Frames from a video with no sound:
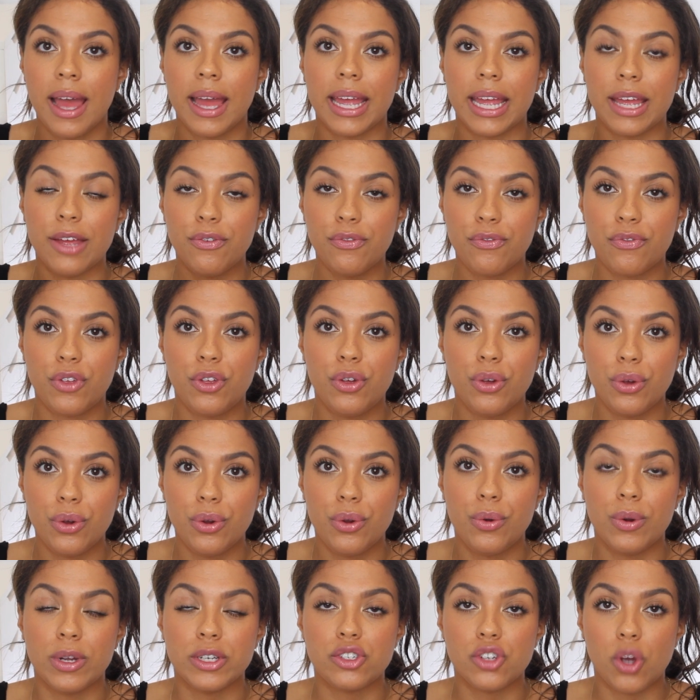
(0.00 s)
If
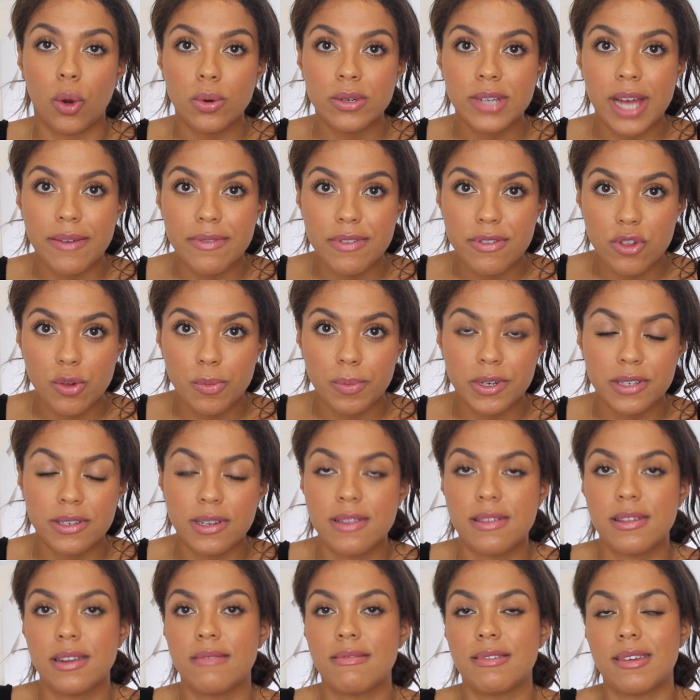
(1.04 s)
you don't have a super
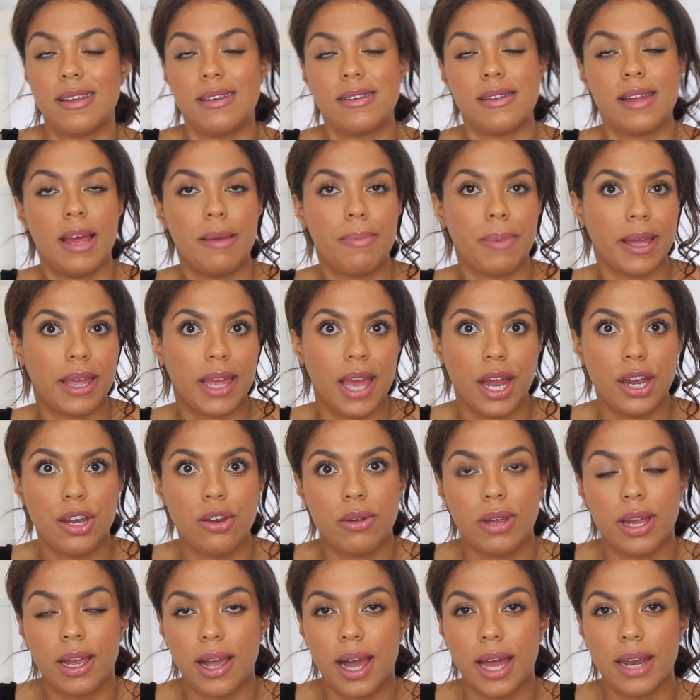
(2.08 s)
sensitive skin type, again,
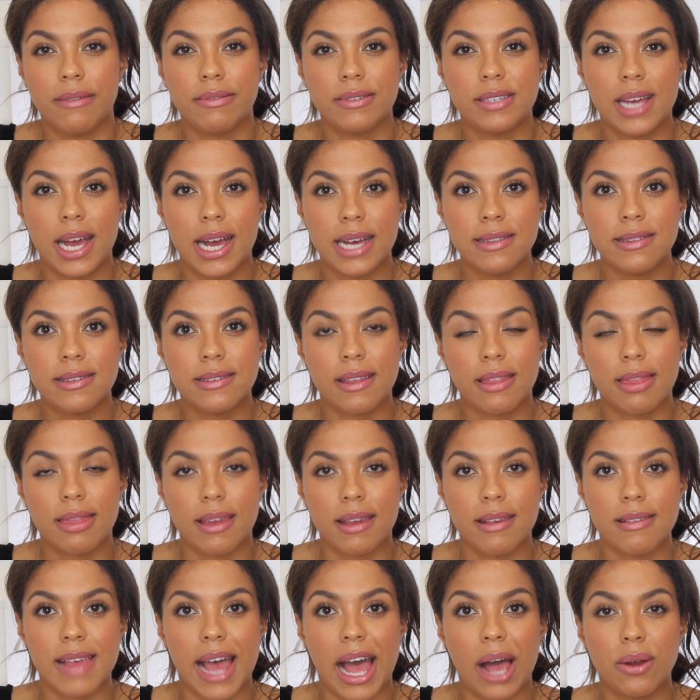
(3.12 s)
you can kind of test
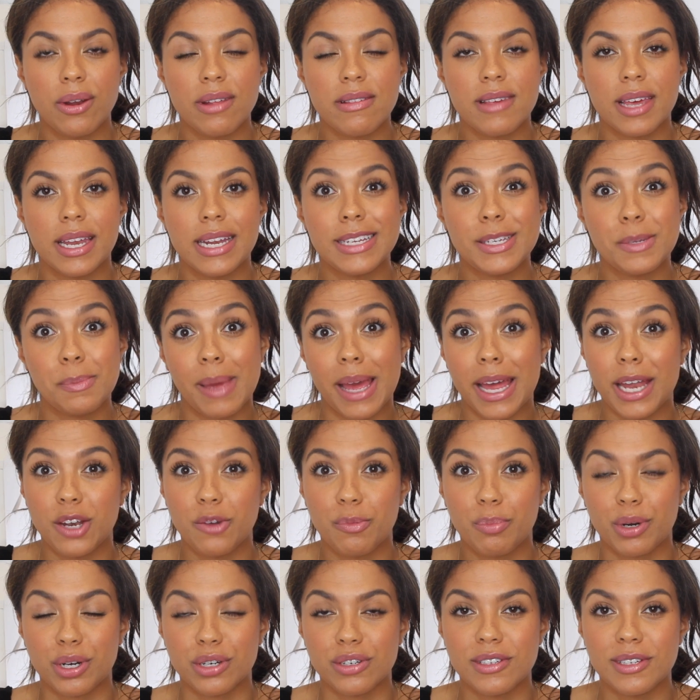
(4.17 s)
things out. It's gonna depend
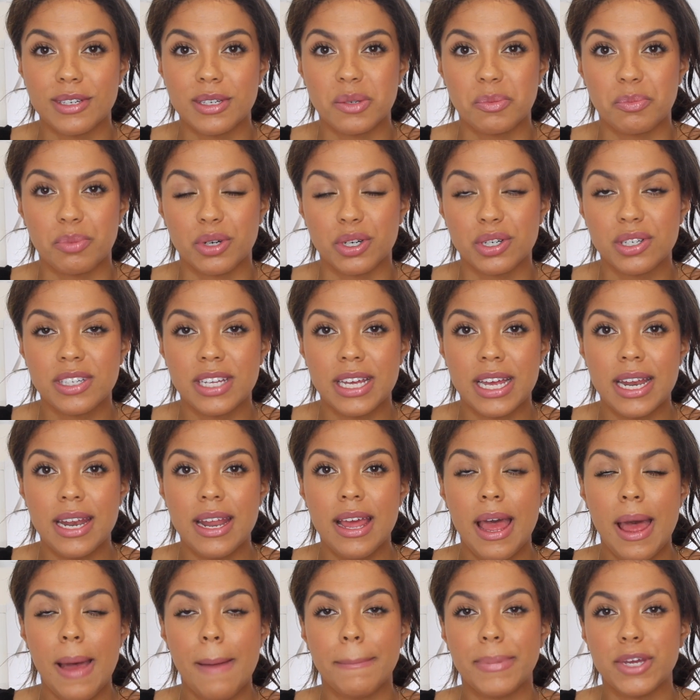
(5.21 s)
person to
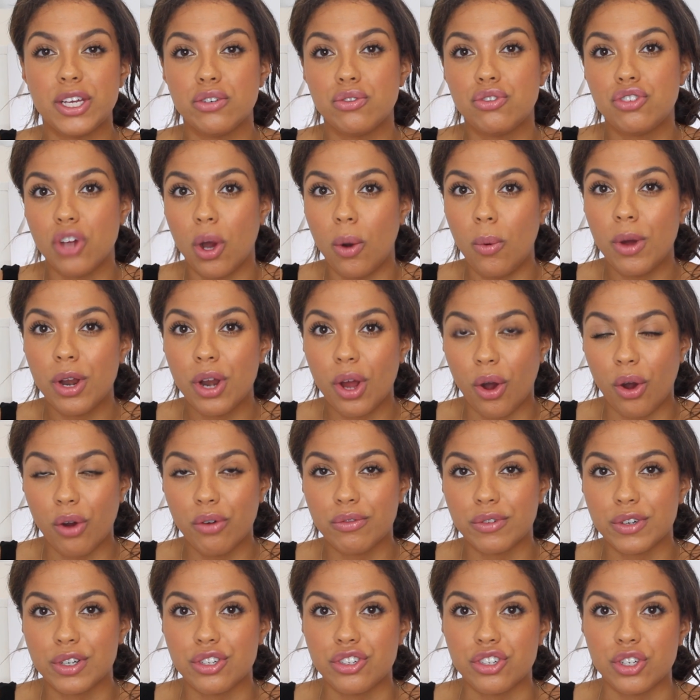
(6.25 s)
person, but you don't wanna
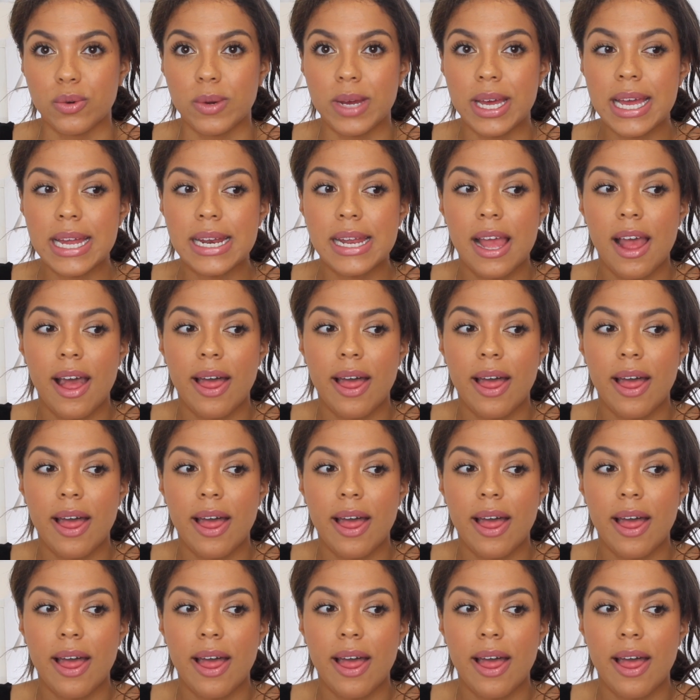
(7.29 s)
overdo it.